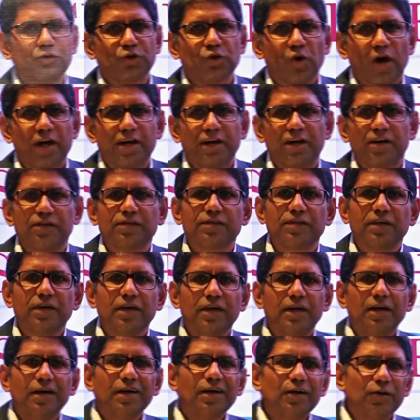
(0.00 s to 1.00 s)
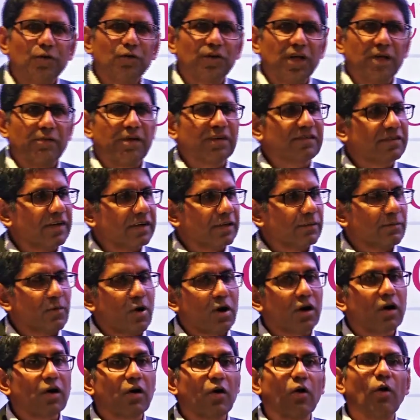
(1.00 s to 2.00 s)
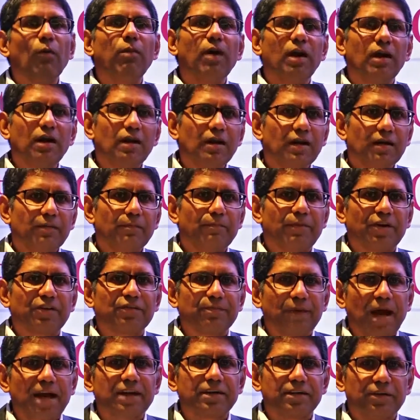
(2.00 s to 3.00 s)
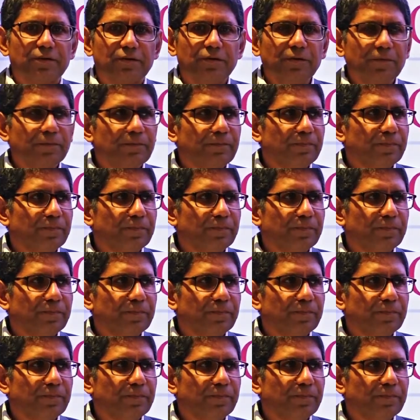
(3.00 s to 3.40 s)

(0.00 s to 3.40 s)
to join us to give us a little more global perspective